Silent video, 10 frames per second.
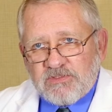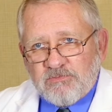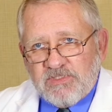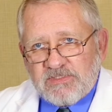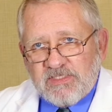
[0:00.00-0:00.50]

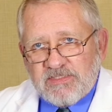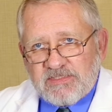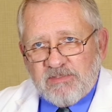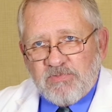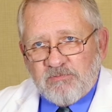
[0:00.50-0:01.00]
because missing and
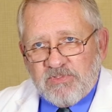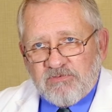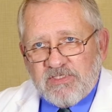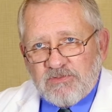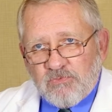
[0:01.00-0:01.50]
skipping
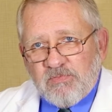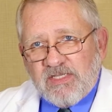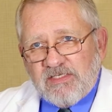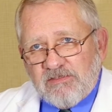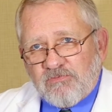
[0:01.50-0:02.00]
periods would
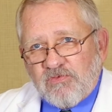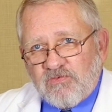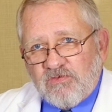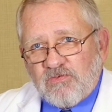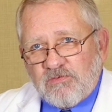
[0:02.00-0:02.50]
make a
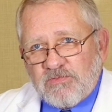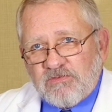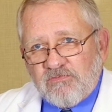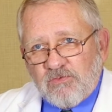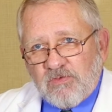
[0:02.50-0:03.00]
difference in
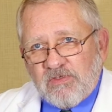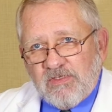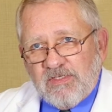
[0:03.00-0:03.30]
terms of your